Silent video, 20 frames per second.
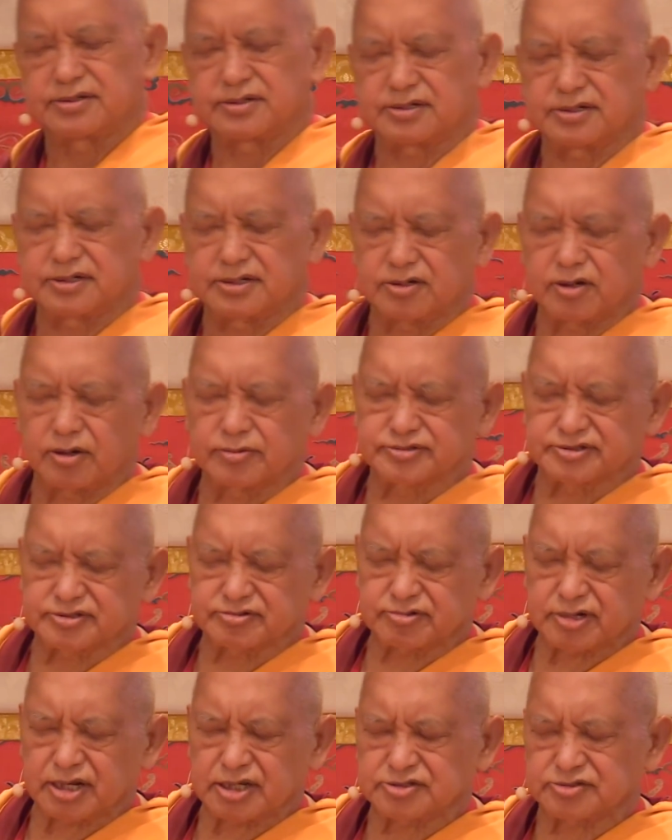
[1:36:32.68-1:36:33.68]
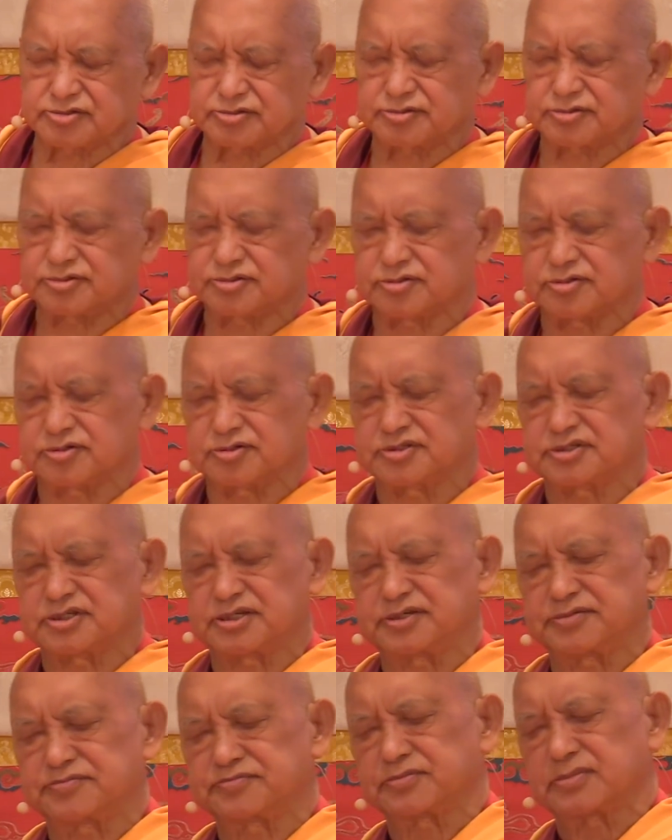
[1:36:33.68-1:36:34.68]
obscuration. So you
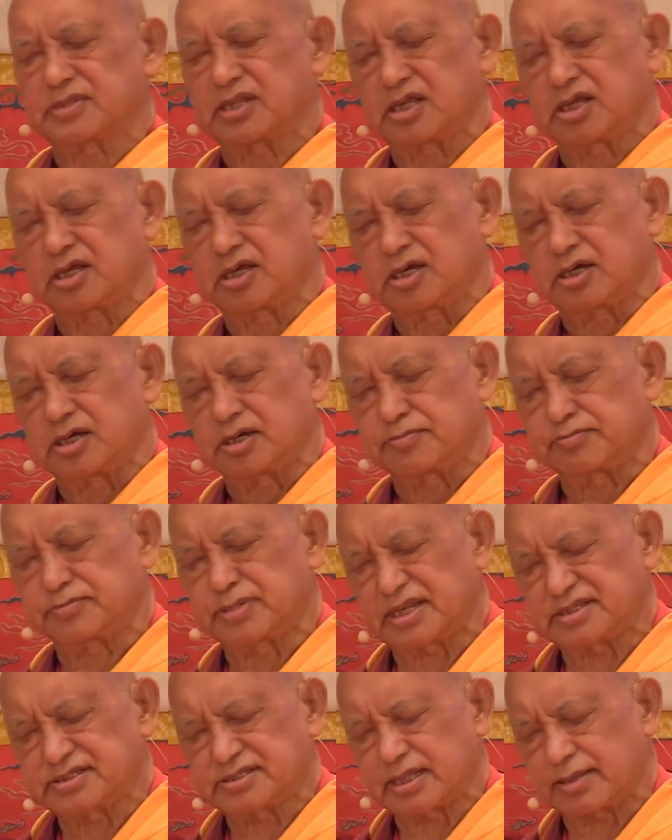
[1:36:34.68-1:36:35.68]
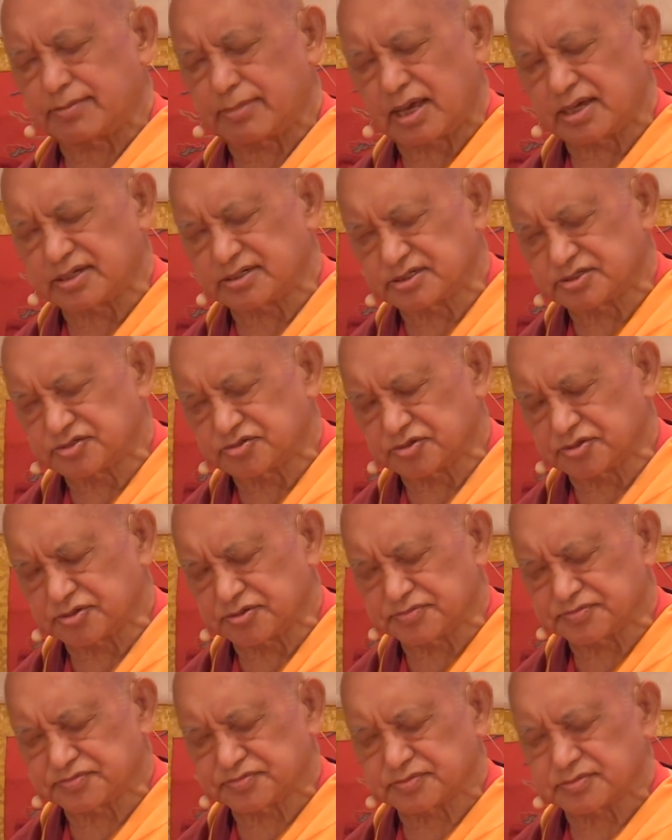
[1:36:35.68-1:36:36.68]
see, bless their mind.
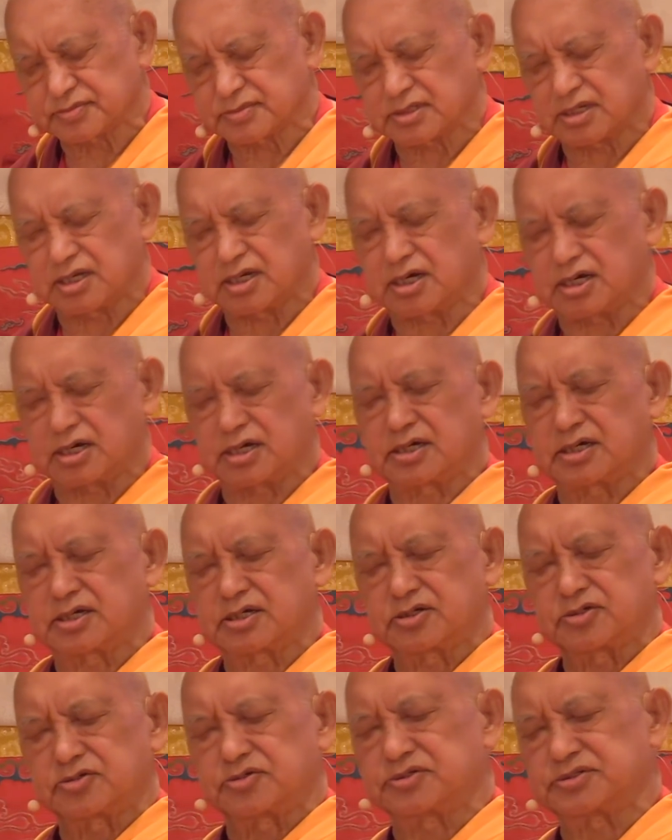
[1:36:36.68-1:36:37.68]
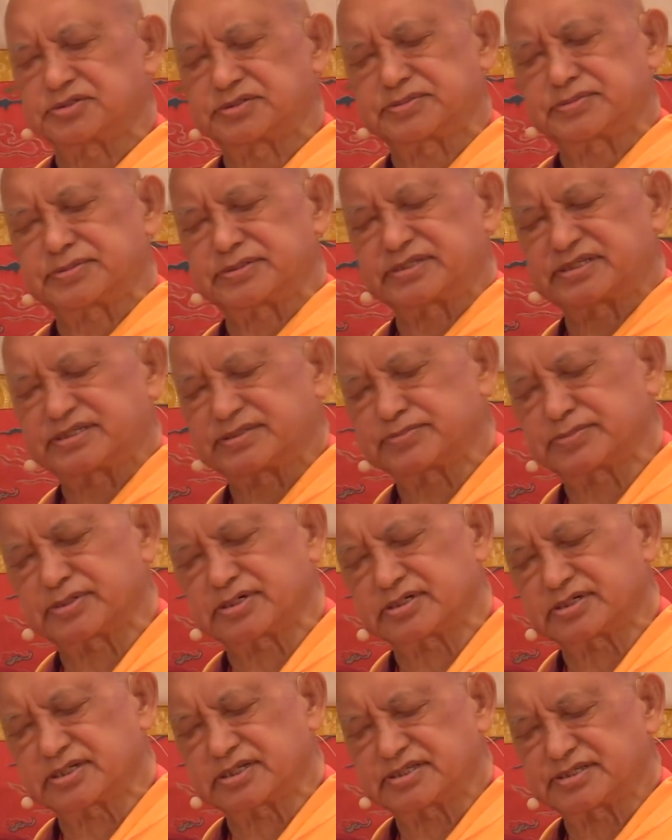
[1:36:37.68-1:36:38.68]
So you
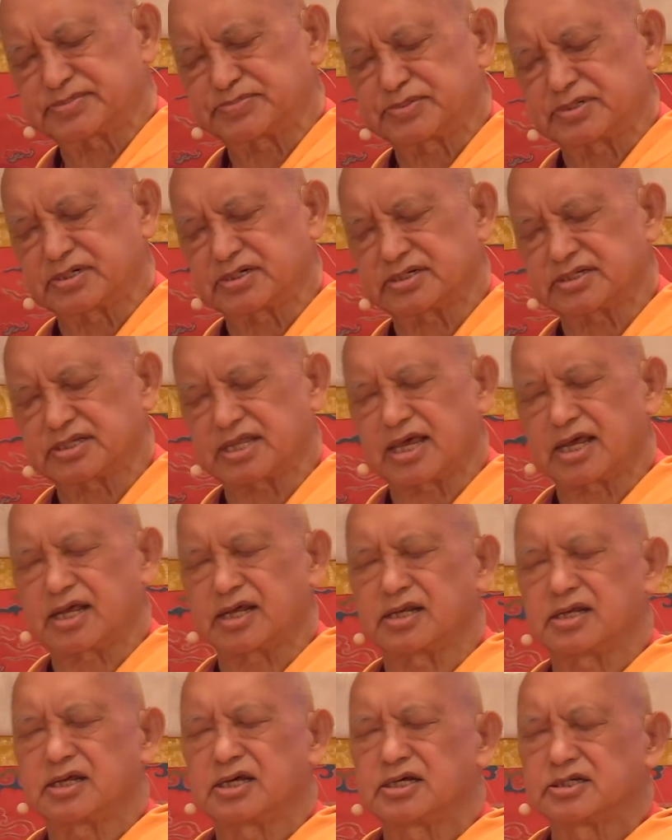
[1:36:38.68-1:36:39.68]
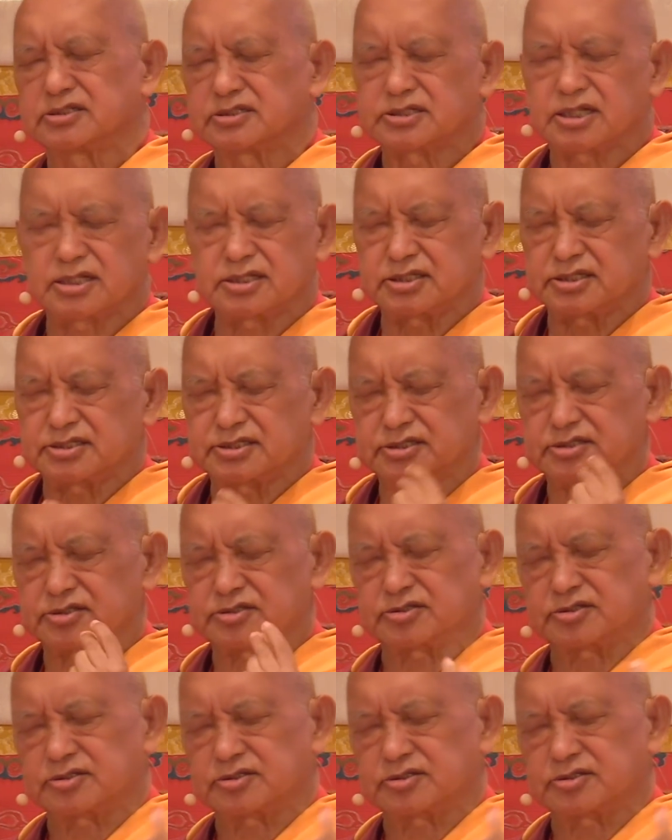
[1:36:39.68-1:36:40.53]
sprinkle there, then it